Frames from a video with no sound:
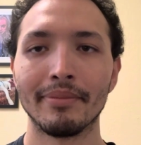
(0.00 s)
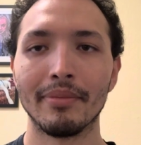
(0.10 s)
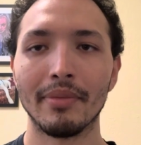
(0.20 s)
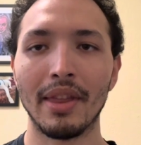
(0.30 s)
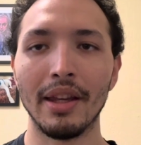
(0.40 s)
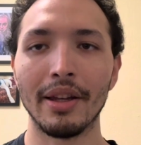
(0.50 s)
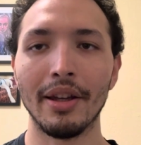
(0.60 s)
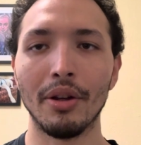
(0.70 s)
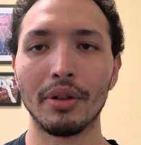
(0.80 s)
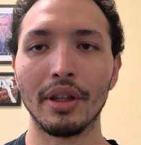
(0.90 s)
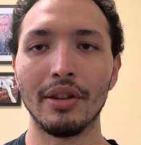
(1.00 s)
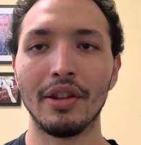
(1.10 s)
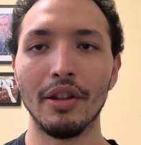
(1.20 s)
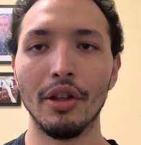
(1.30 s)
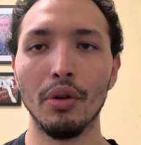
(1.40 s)
Thea Hale
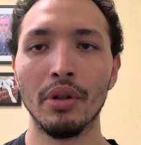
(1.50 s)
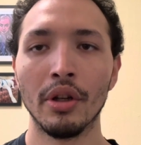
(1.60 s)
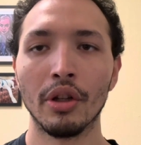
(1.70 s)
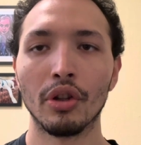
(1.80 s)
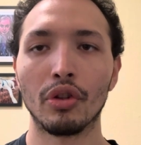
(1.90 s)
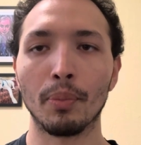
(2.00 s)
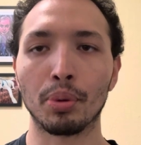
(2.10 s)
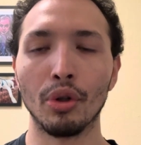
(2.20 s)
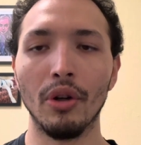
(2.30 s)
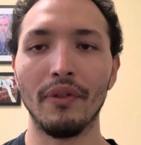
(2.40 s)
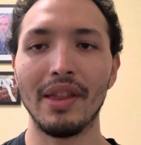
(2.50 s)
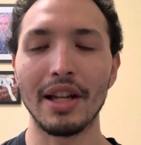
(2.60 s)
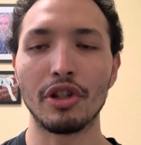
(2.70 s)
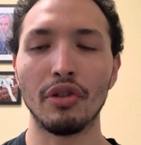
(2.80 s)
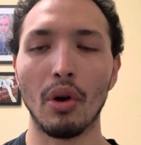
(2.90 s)
continued to prove
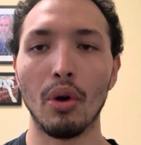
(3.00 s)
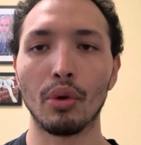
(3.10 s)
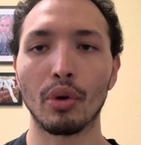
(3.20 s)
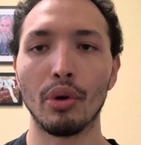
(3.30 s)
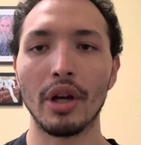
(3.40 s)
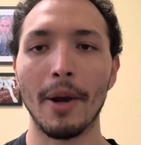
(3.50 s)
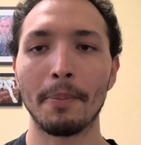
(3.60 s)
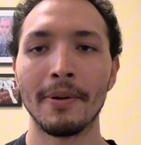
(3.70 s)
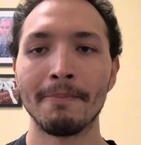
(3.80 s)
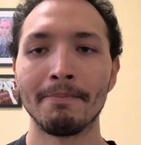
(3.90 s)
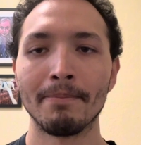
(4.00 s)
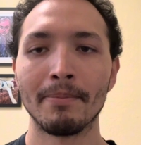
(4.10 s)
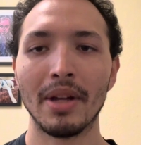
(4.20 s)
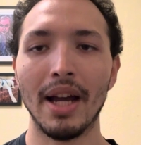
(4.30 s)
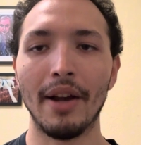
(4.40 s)
that she's all grown up.
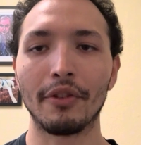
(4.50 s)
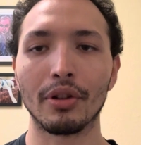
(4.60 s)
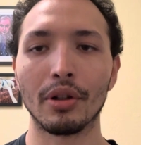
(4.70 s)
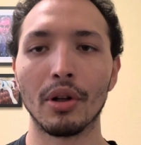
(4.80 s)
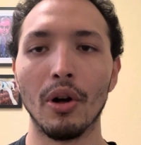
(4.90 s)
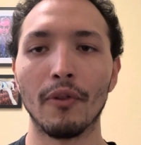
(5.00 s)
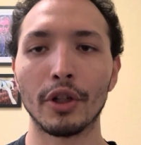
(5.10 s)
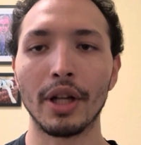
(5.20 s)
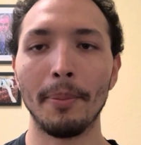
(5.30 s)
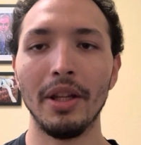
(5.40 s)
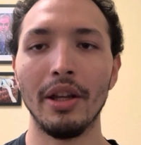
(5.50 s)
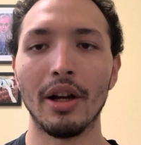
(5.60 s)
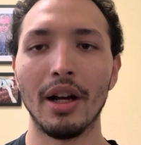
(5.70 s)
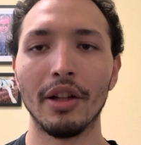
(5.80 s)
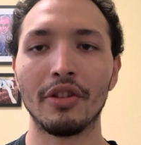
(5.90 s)
After overcoming the
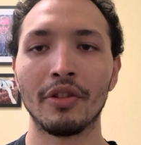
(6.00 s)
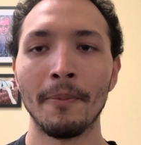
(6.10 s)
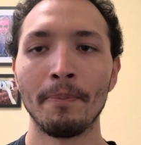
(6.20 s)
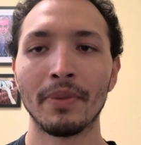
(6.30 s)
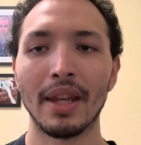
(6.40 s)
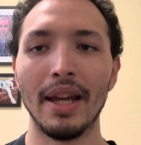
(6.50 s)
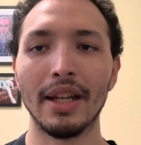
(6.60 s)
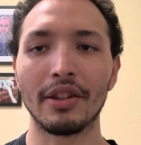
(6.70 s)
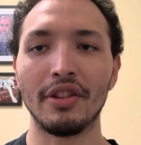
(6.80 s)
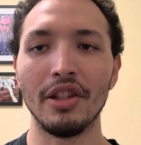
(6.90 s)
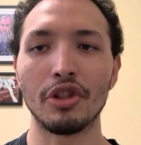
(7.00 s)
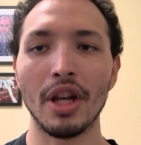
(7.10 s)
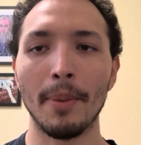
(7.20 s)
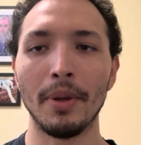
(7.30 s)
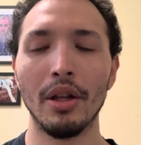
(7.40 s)
odds, NXT
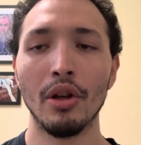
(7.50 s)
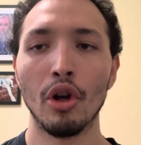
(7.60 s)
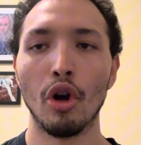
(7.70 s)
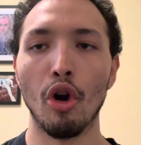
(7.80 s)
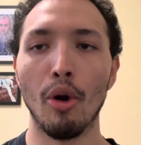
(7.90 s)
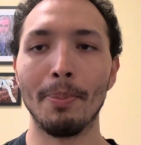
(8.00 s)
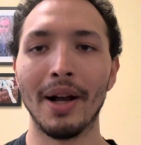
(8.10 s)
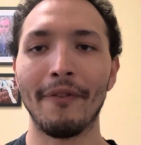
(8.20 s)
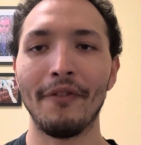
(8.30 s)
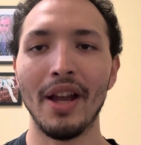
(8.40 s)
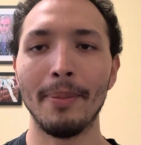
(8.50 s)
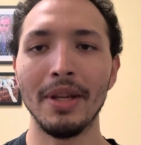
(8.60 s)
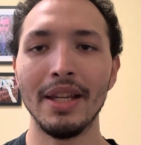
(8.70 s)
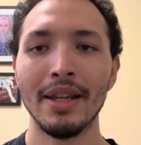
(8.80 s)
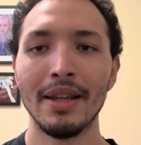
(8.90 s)
champion Obafemi